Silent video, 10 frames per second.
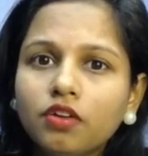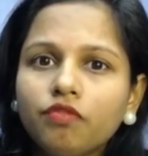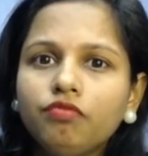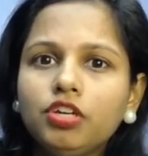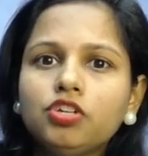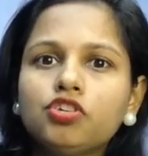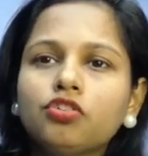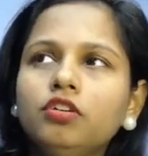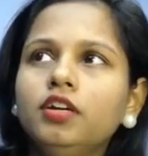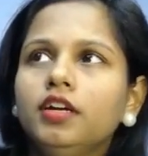We
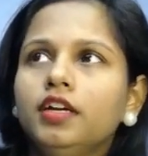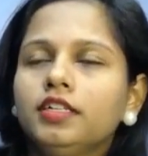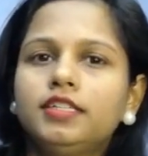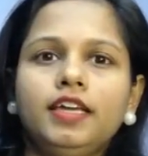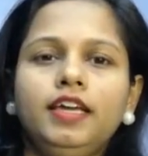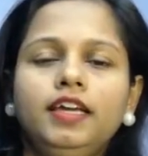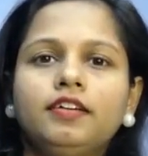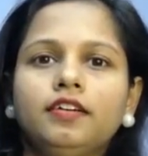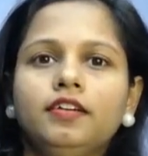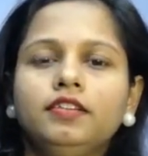should take
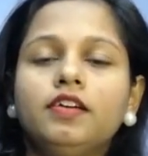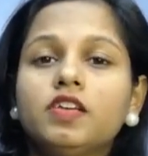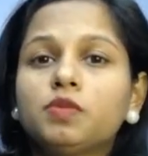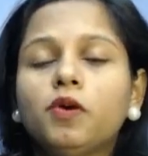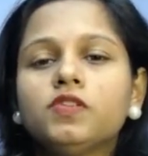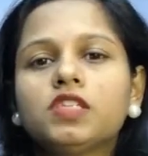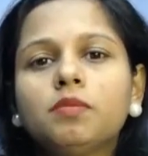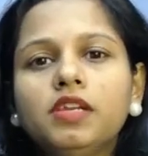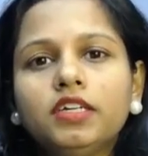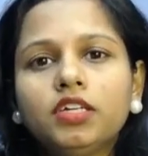uh, the
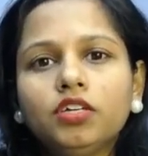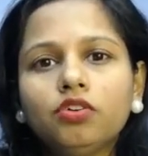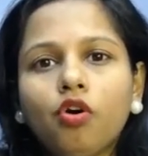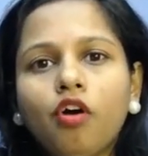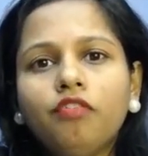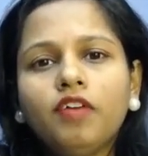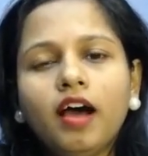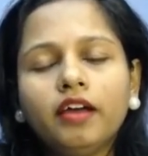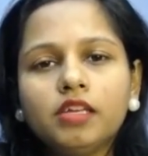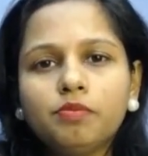responsibility of
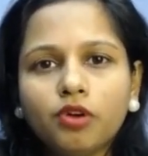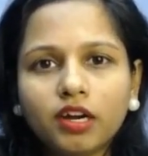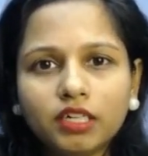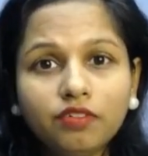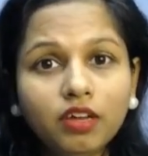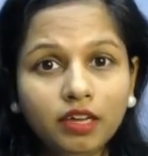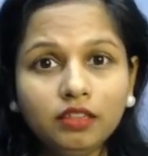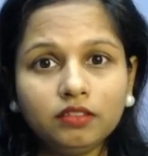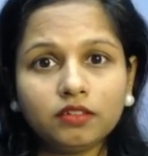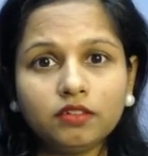our reproductive
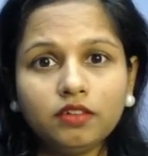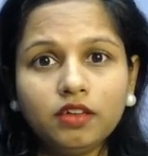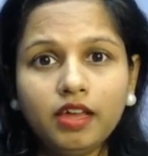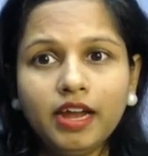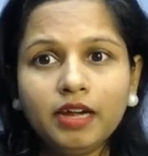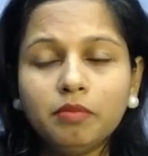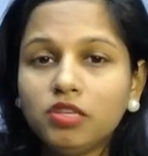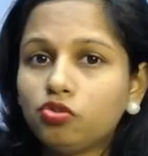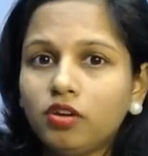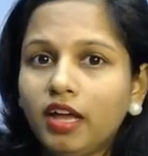health, and
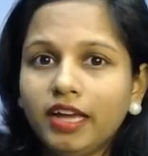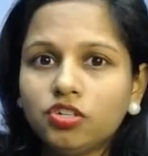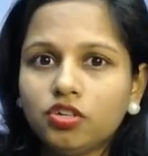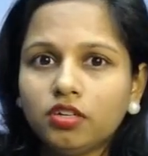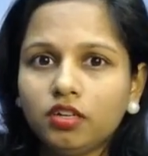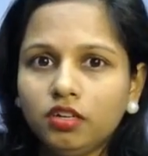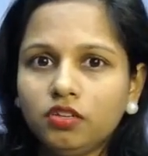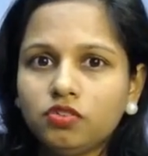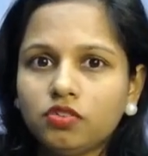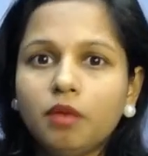menstrual hygiene
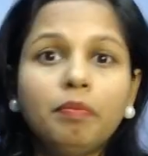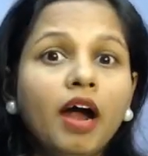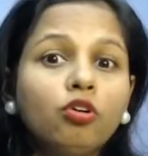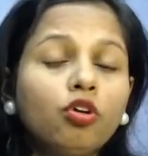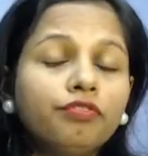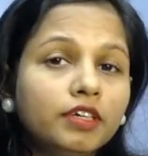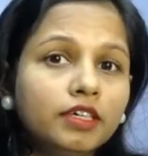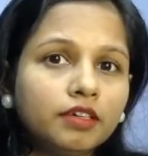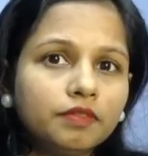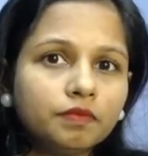is a part of it.